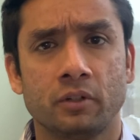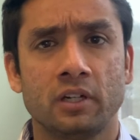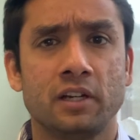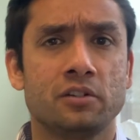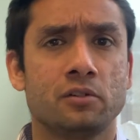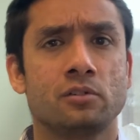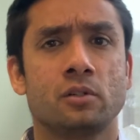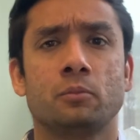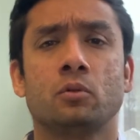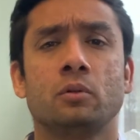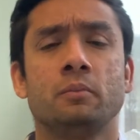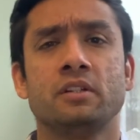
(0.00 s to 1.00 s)
of
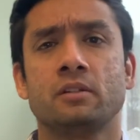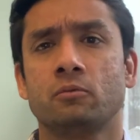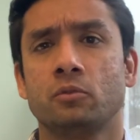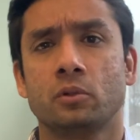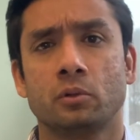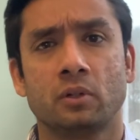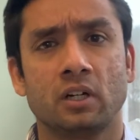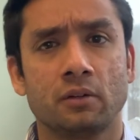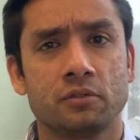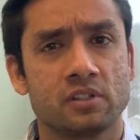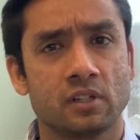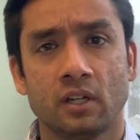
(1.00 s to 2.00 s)
relationship could be some
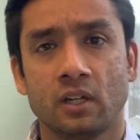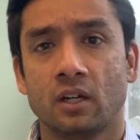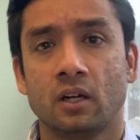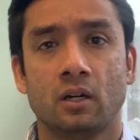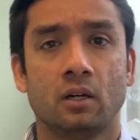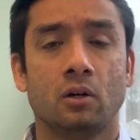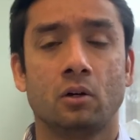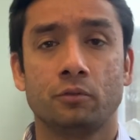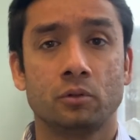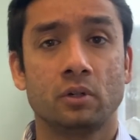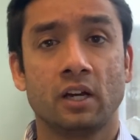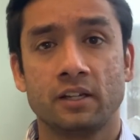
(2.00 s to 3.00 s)
photographs uh,
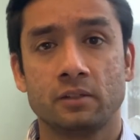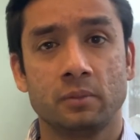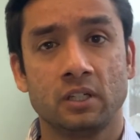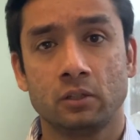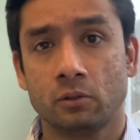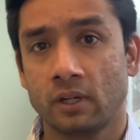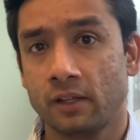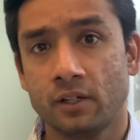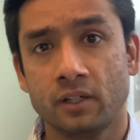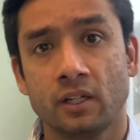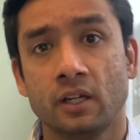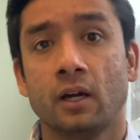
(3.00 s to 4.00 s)
of you guys being
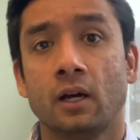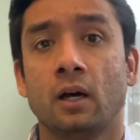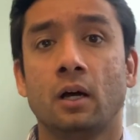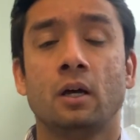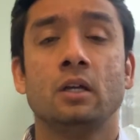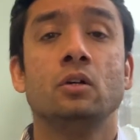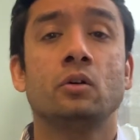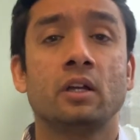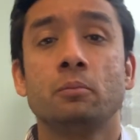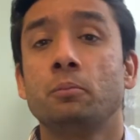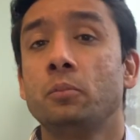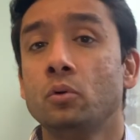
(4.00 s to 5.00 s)
together uh, you
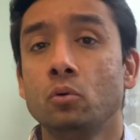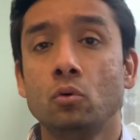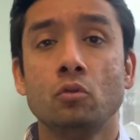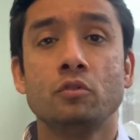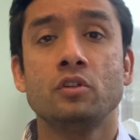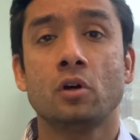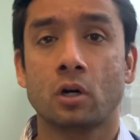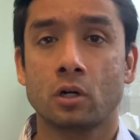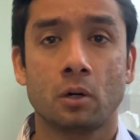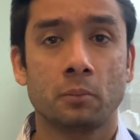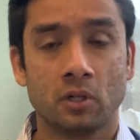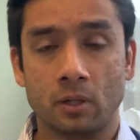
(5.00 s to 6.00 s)
can prove your
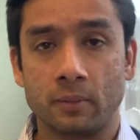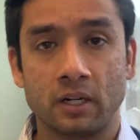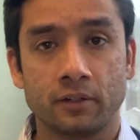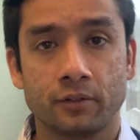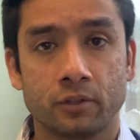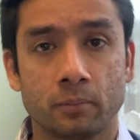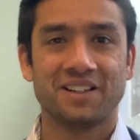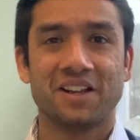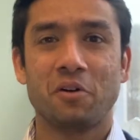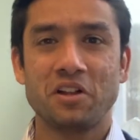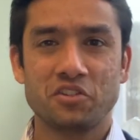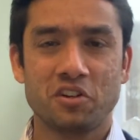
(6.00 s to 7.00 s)
common law partnership
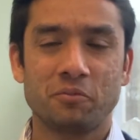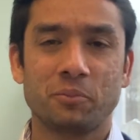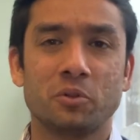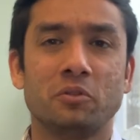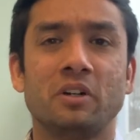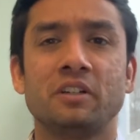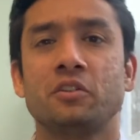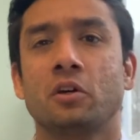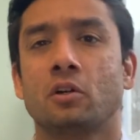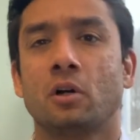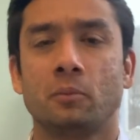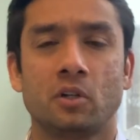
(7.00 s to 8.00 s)
once you have proven your
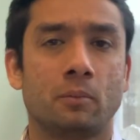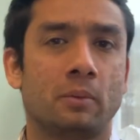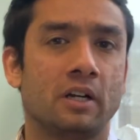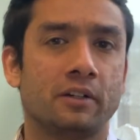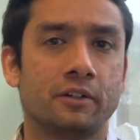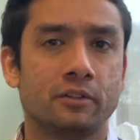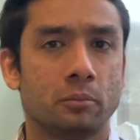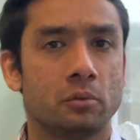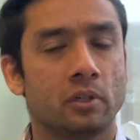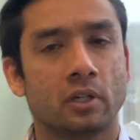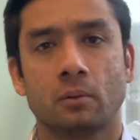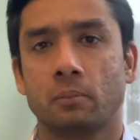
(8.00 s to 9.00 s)
common law partnership you
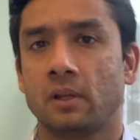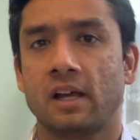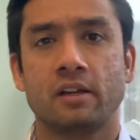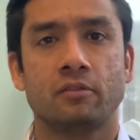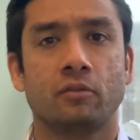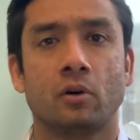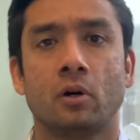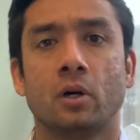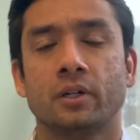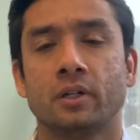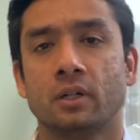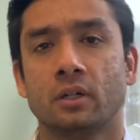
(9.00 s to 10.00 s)
can apply
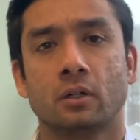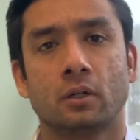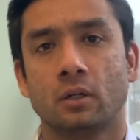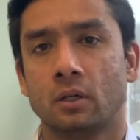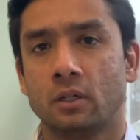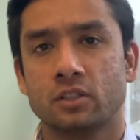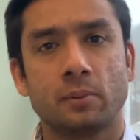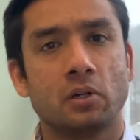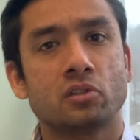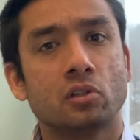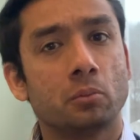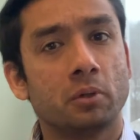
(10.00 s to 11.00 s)
for
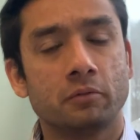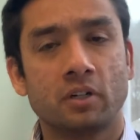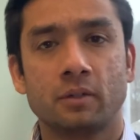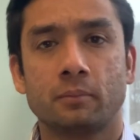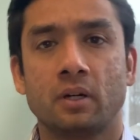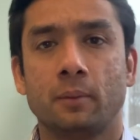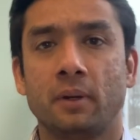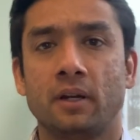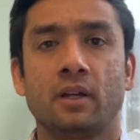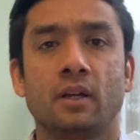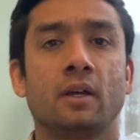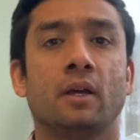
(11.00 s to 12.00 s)
spousal open work
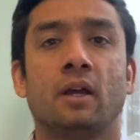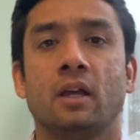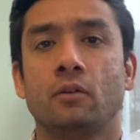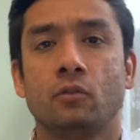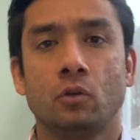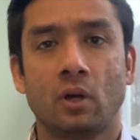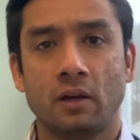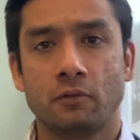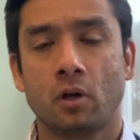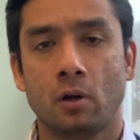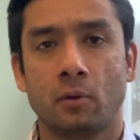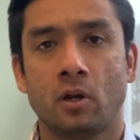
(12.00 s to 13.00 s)
permit if you have a
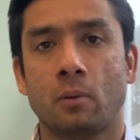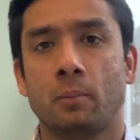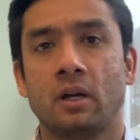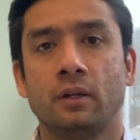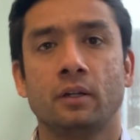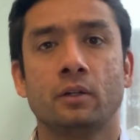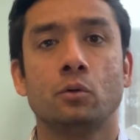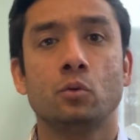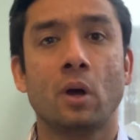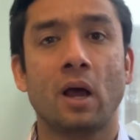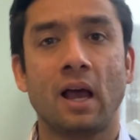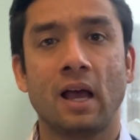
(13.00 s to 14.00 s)
common law partner
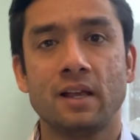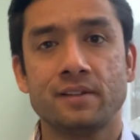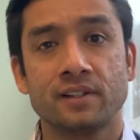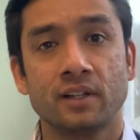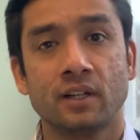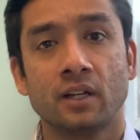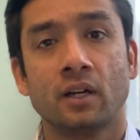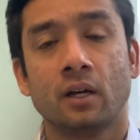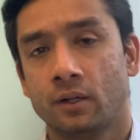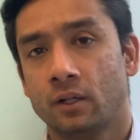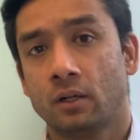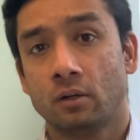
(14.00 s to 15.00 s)
who has
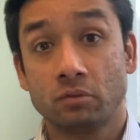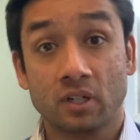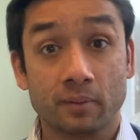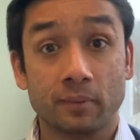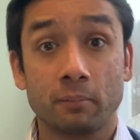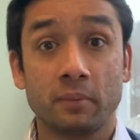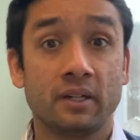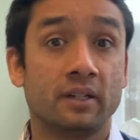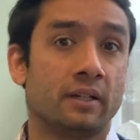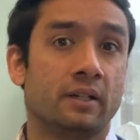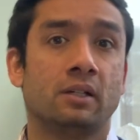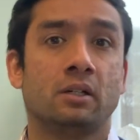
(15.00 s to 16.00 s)
a work permit